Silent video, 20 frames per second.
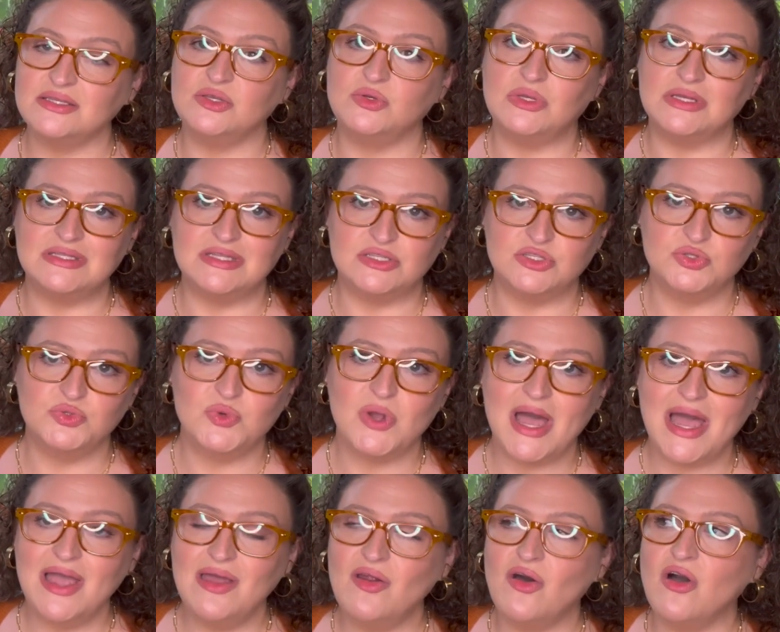You get to
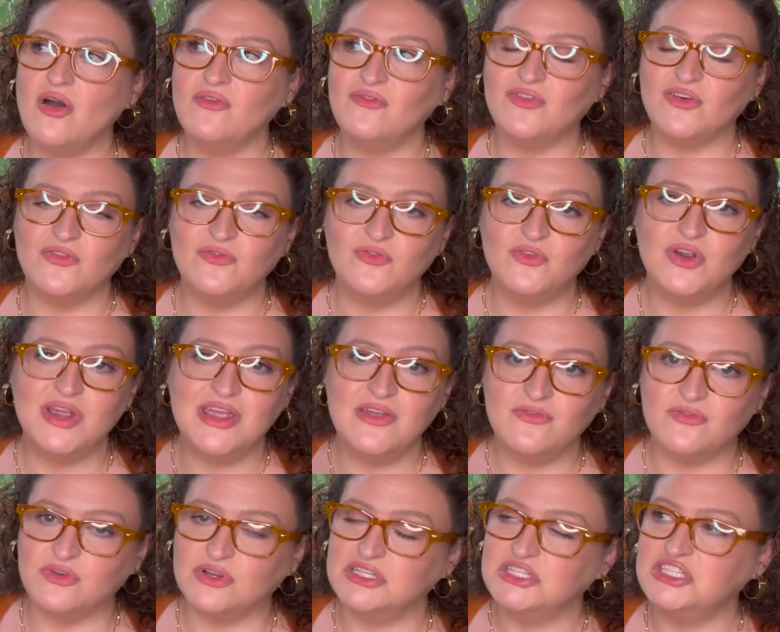try it on for free,
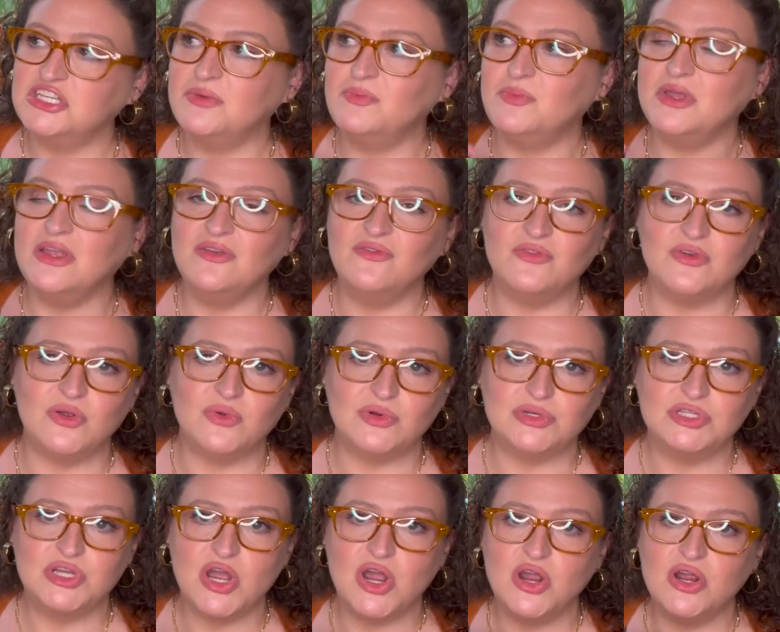free shipping, free
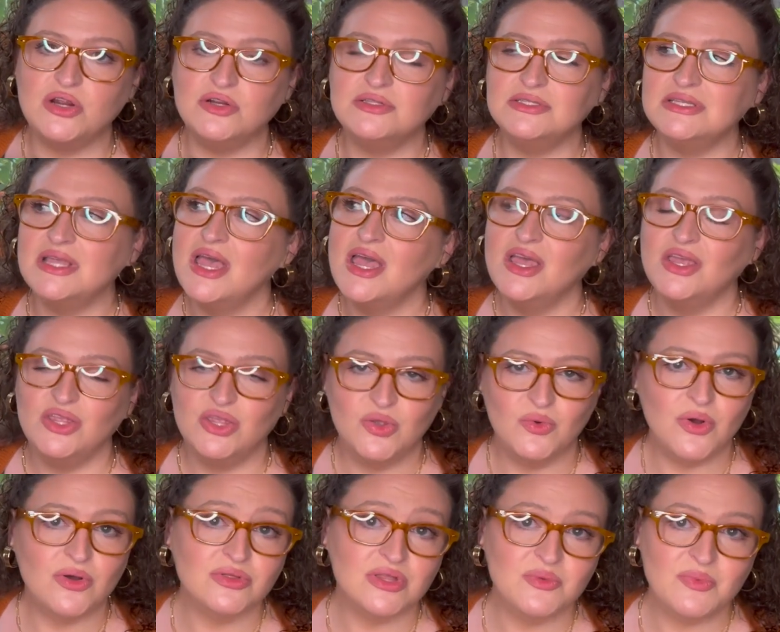returns.
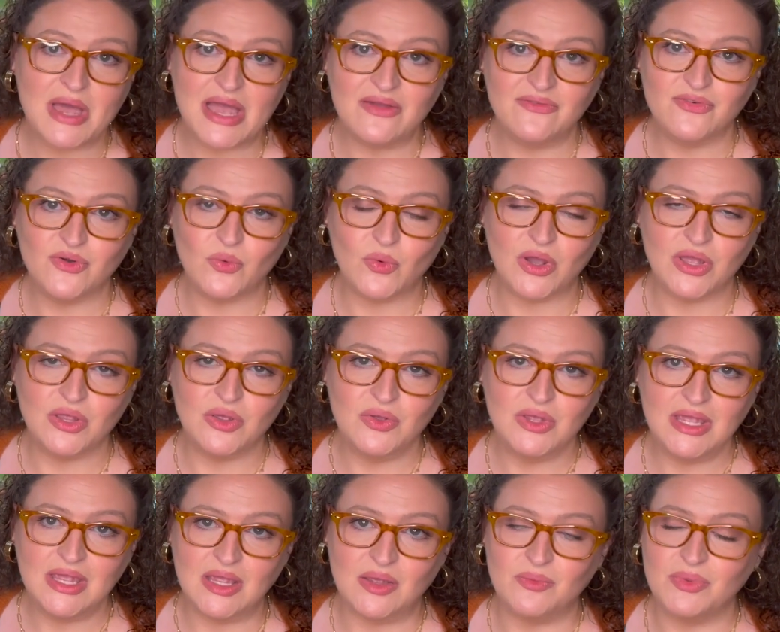You only pay for what you
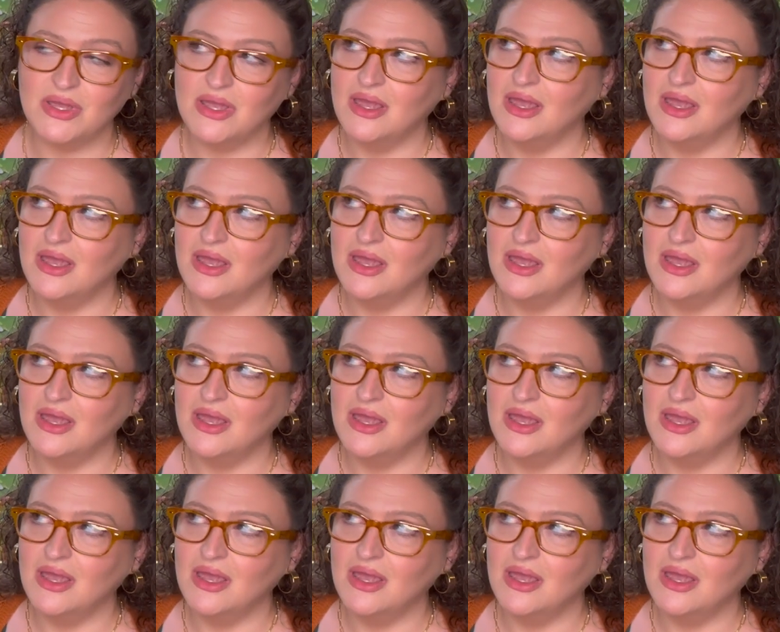keep.